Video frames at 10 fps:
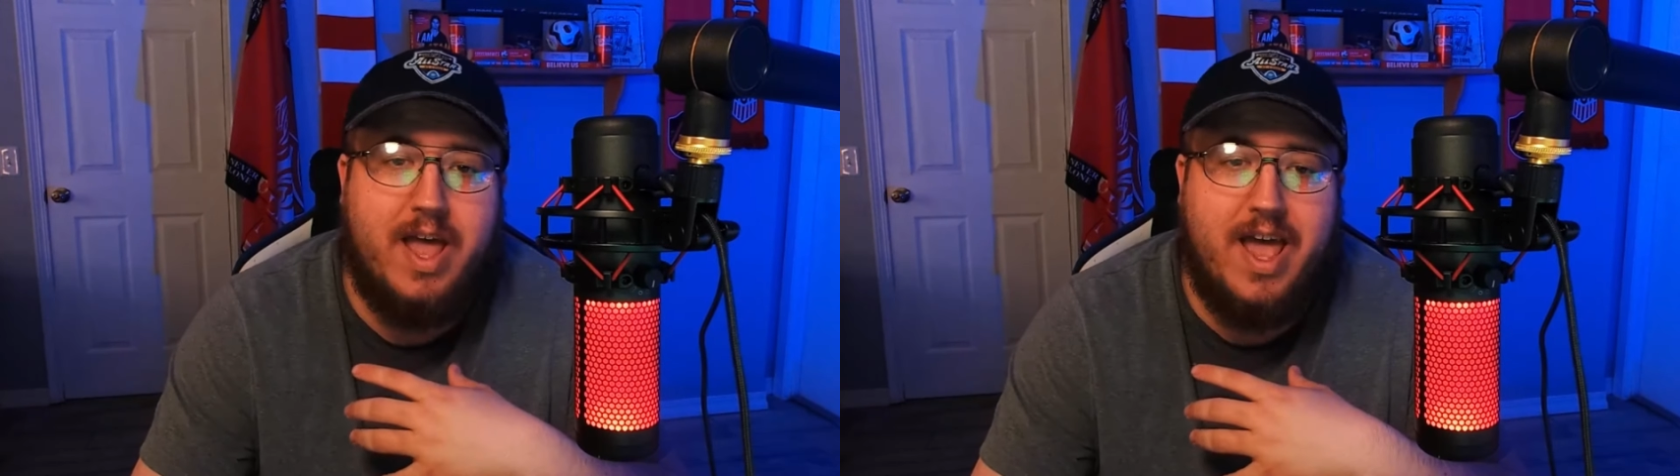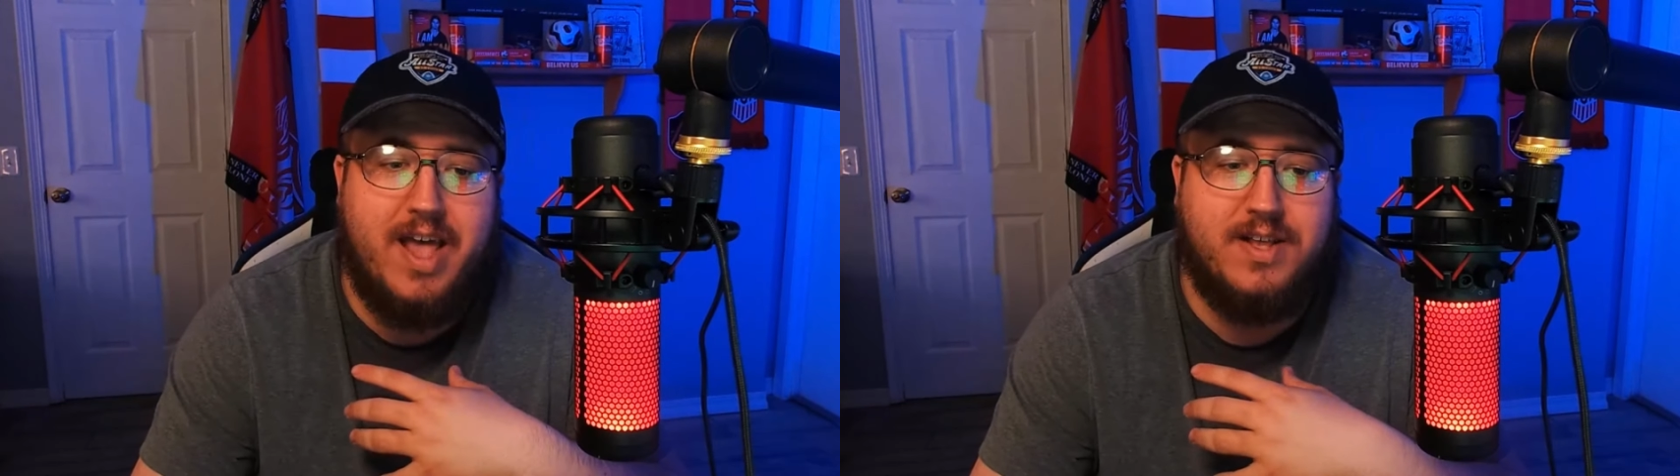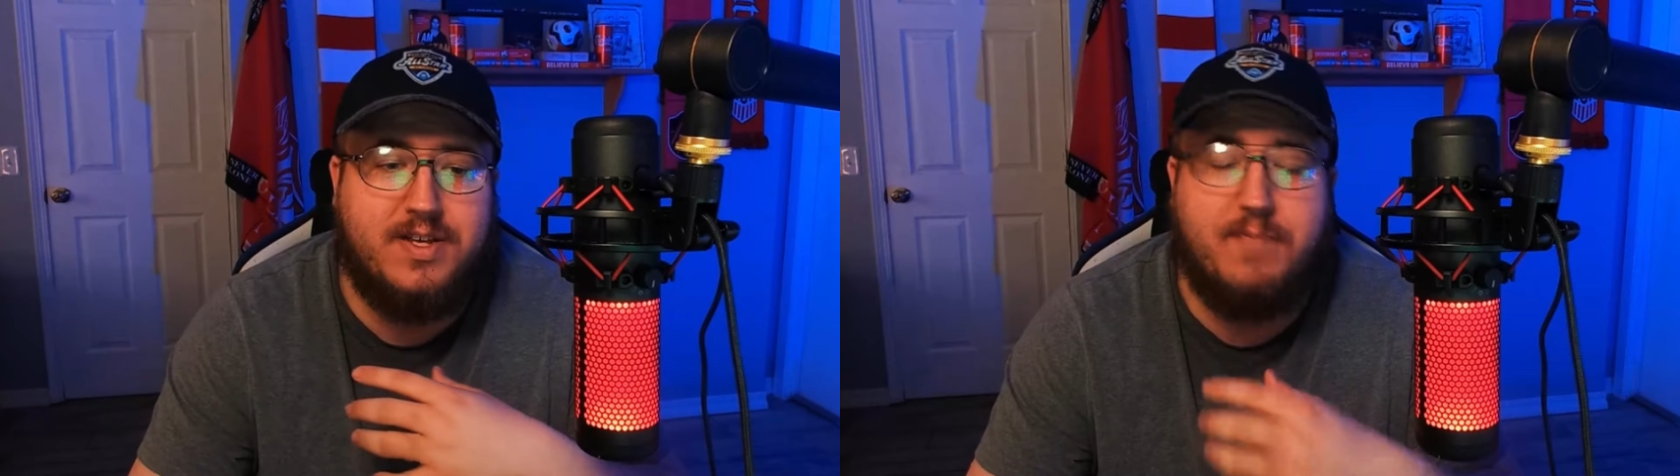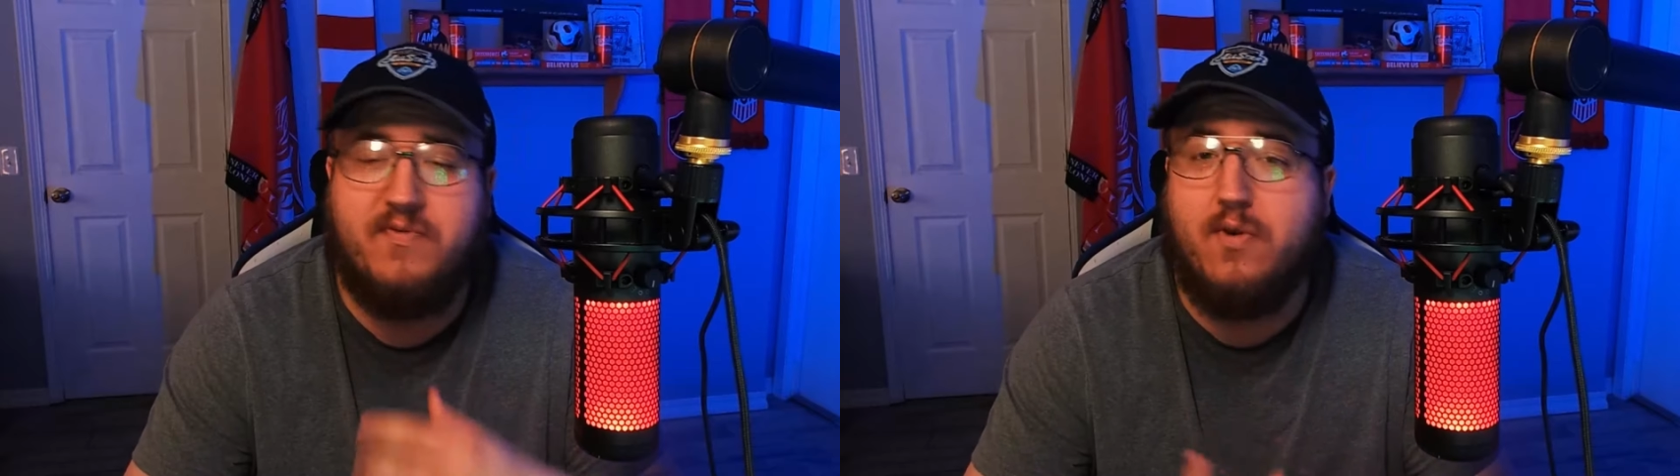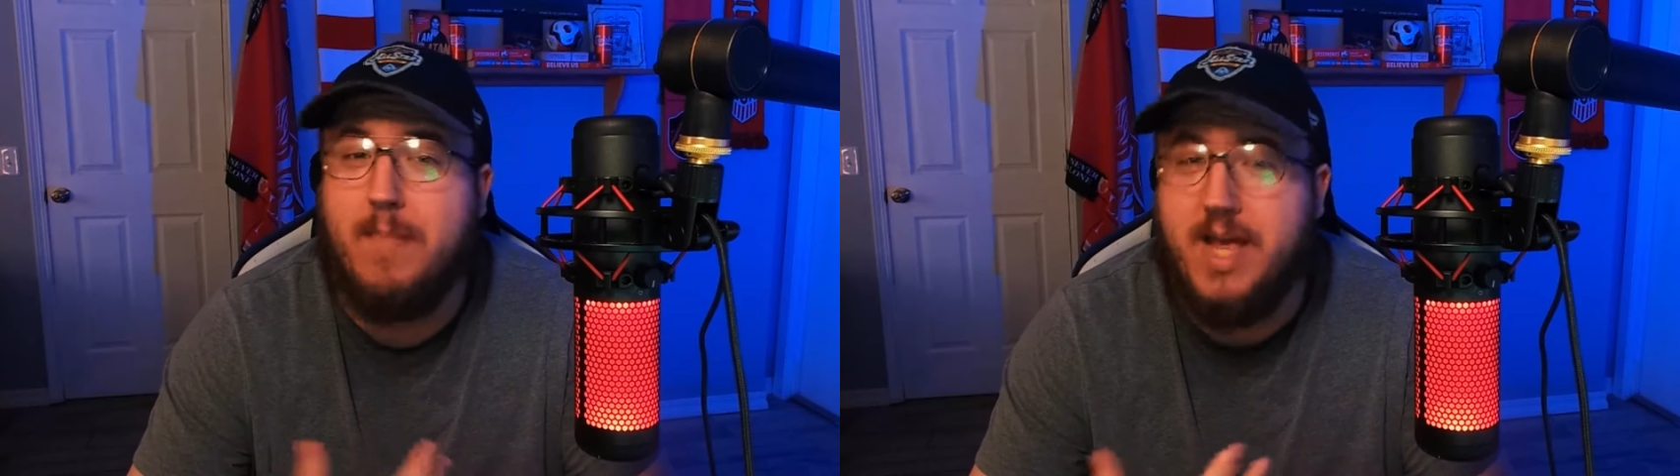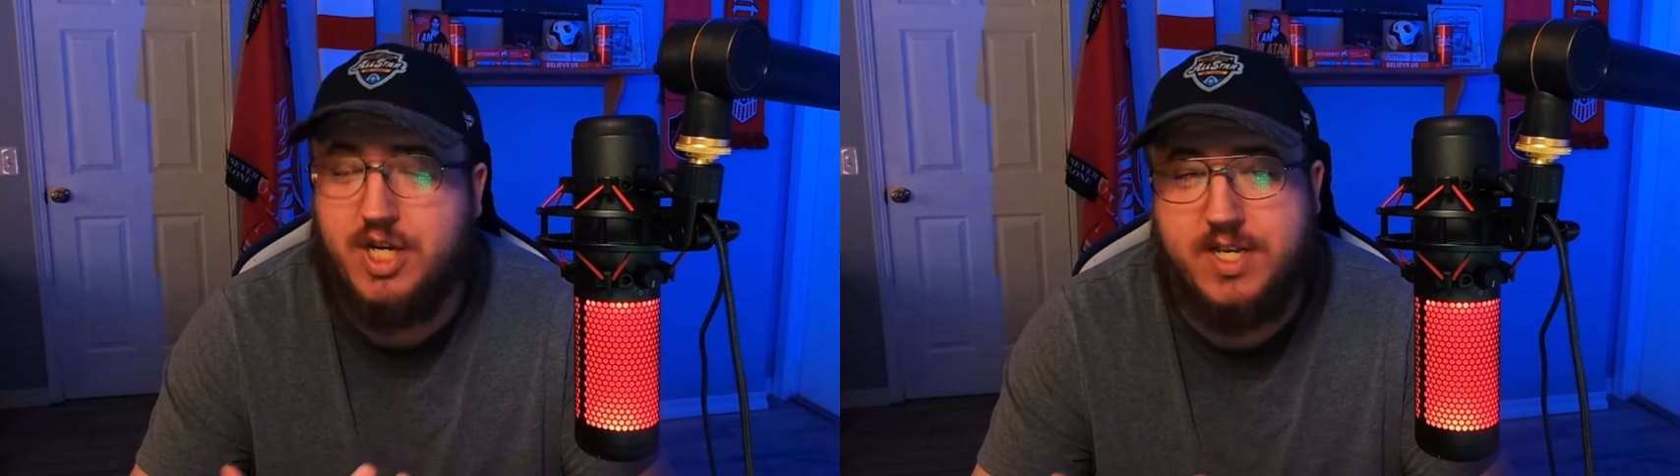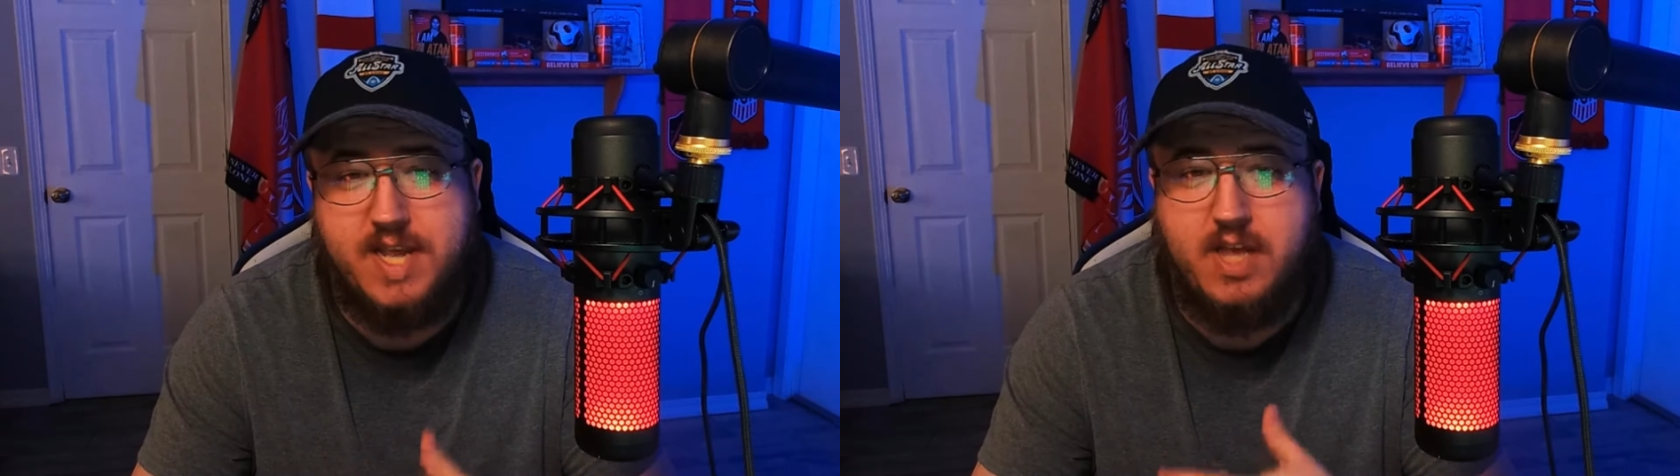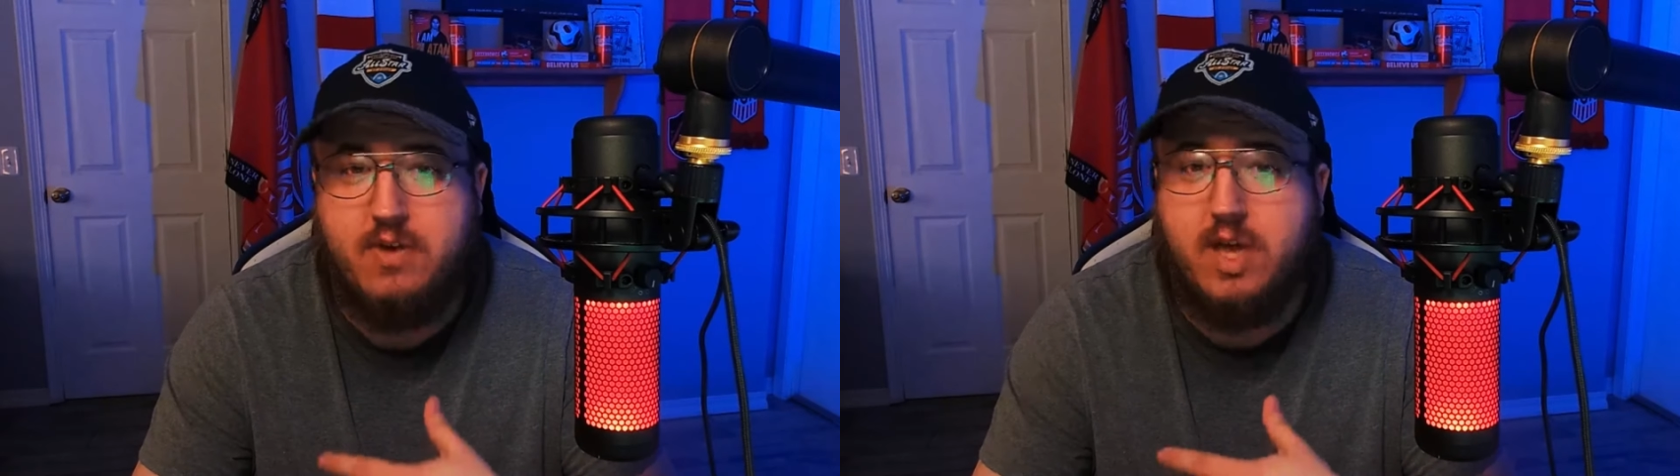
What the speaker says: as some formations that you